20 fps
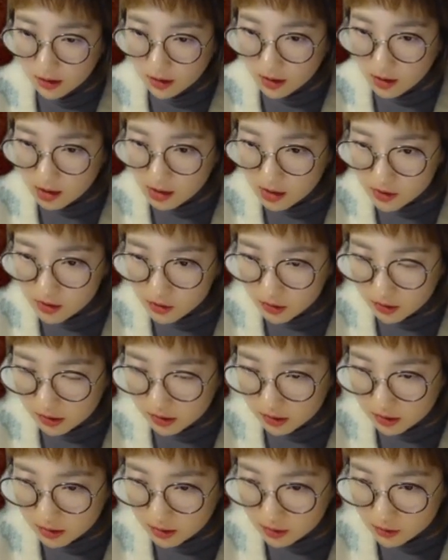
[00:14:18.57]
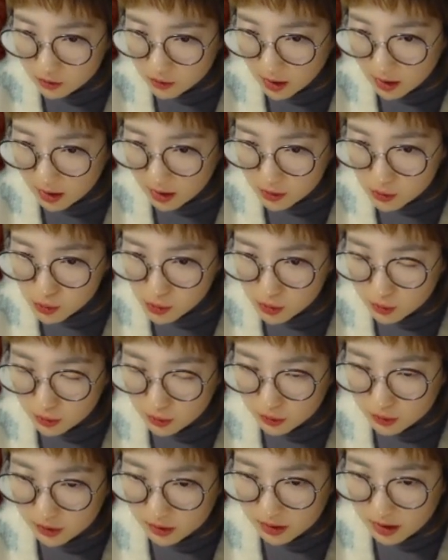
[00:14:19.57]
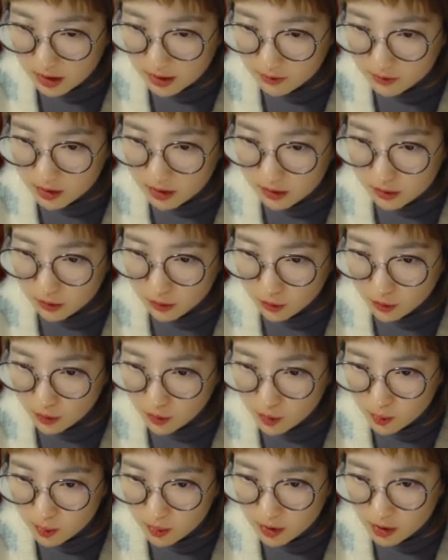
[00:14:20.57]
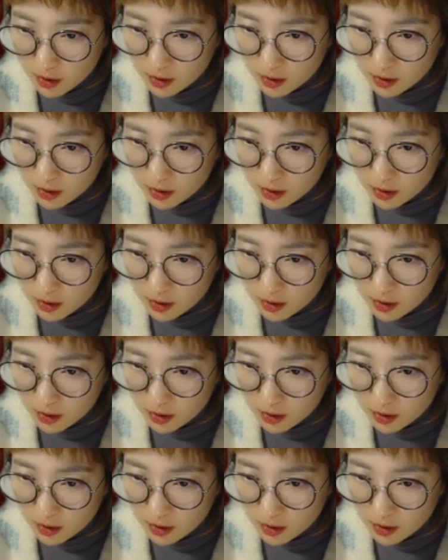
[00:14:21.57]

He just tried to save this group